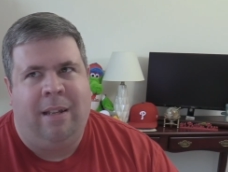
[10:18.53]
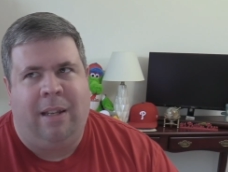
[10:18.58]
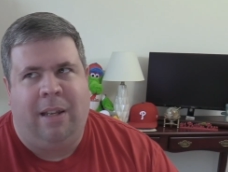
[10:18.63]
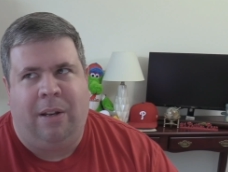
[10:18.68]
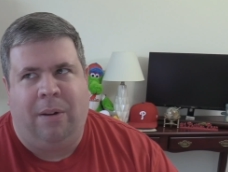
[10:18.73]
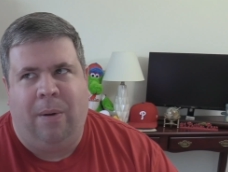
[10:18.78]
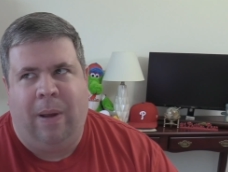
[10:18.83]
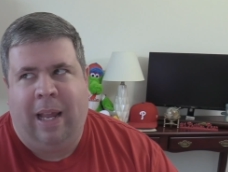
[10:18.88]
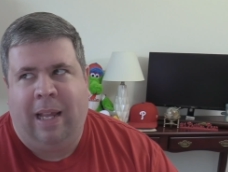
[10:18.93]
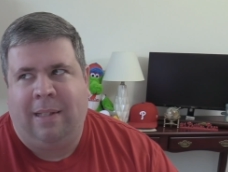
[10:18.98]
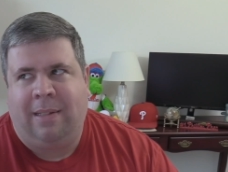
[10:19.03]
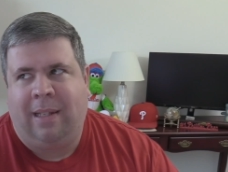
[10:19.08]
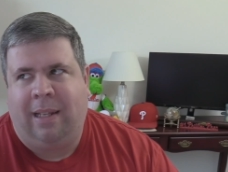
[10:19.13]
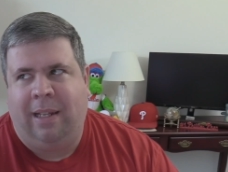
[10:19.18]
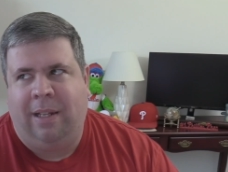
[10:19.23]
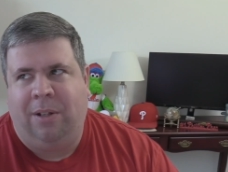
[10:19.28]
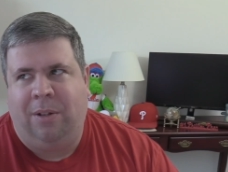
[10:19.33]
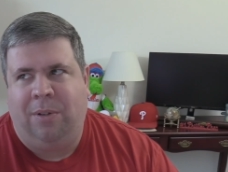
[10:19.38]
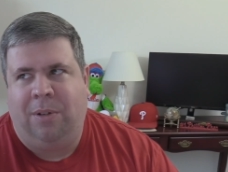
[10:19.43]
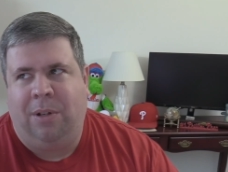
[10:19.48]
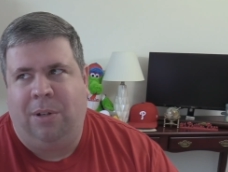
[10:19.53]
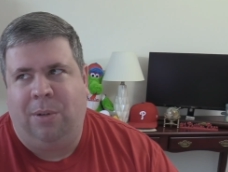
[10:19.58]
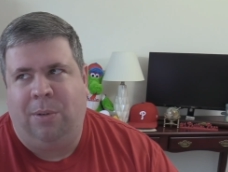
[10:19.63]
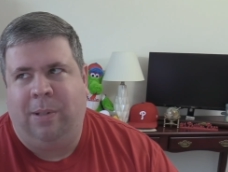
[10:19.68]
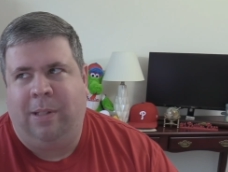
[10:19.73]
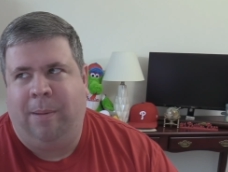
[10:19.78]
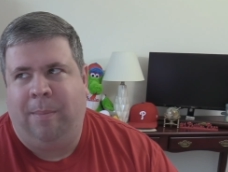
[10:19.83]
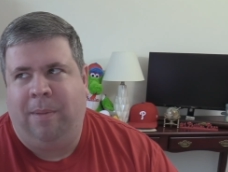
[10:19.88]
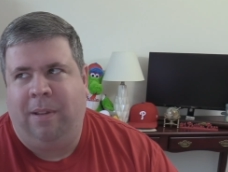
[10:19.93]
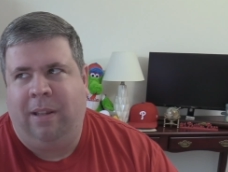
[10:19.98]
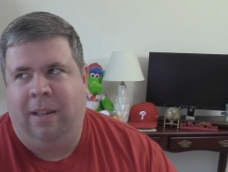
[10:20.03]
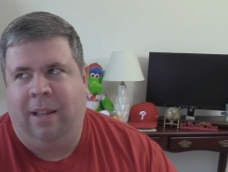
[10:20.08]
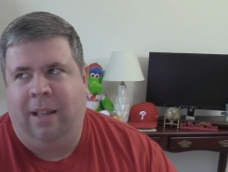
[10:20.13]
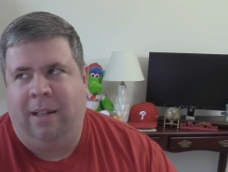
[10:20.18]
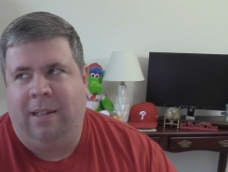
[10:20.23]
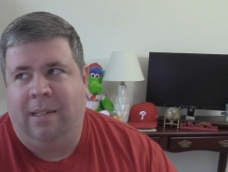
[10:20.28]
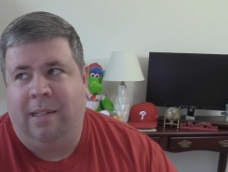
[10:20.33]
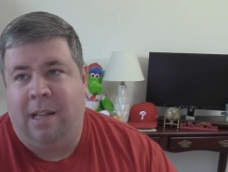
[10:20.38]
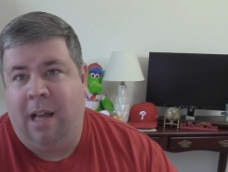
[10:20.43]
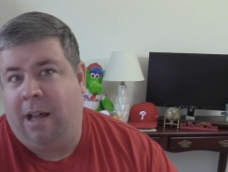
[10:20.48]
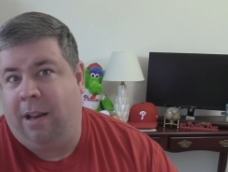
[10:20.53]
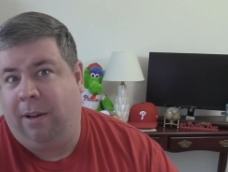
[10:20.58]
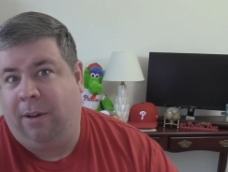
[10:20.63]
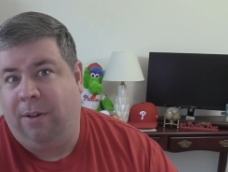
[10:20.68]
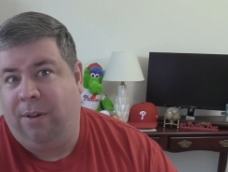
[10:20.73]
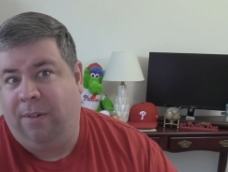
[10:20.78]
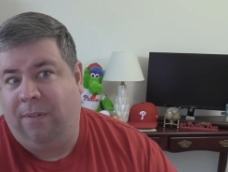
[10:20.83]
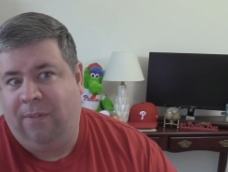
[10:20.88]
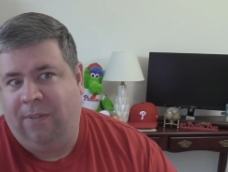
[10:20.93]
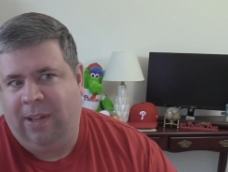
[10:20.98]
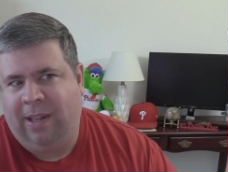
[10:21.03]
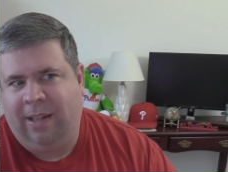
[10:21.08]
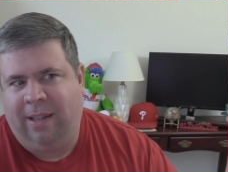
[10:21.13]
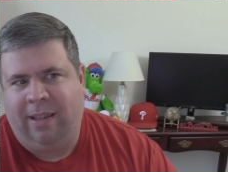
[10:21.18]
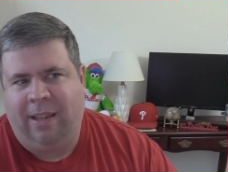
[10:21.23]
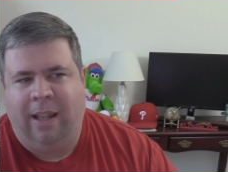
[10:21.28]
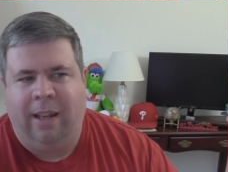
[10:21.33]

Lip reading: asking you to do something that is not a good fit,